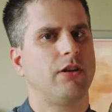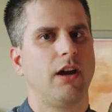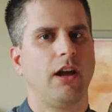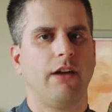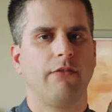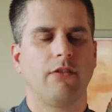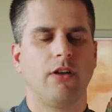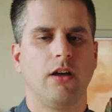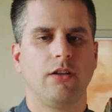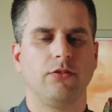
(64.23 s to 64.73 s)
I
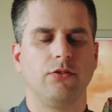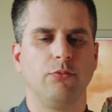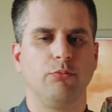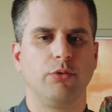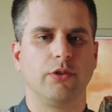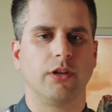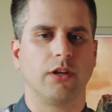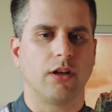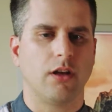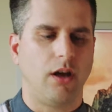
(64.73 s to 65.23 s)
have
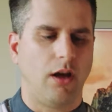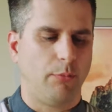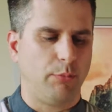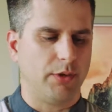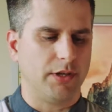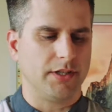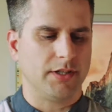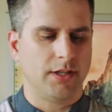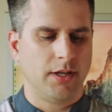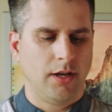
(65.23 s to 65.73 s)
duplicate
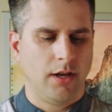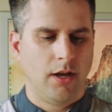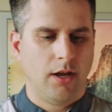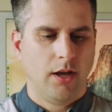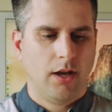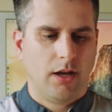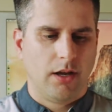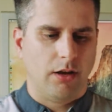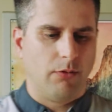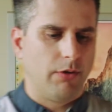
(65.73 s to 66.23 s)
copies.
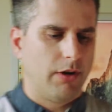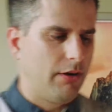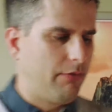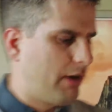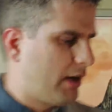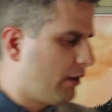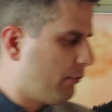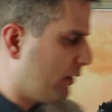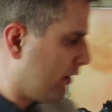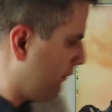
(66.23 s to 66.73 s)
Now, what I
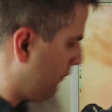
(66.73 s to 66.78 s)
recommend